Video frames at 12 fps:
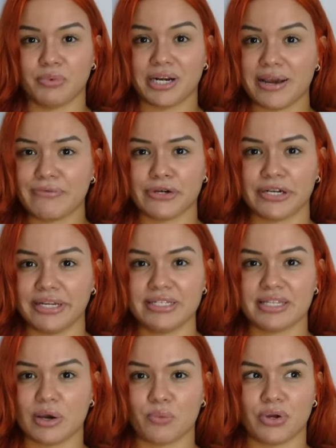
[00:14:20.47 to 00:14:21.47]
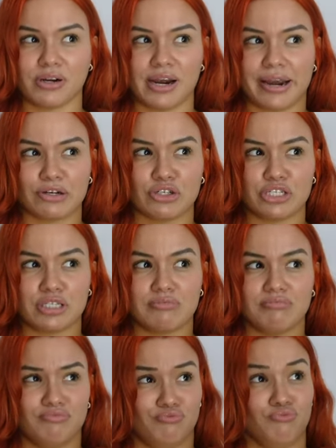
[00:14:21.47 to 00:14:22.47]
whatever it is that we're actually
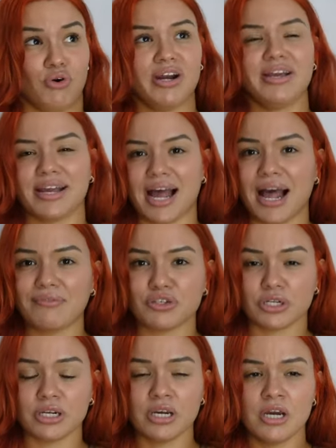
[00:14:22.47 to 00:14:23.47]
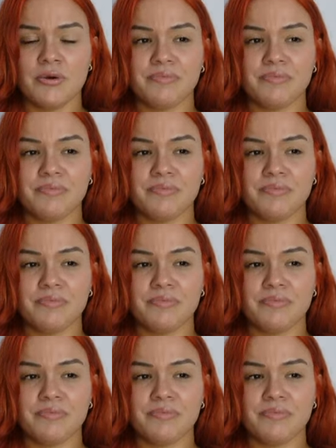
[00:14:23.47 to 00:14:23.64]
running after,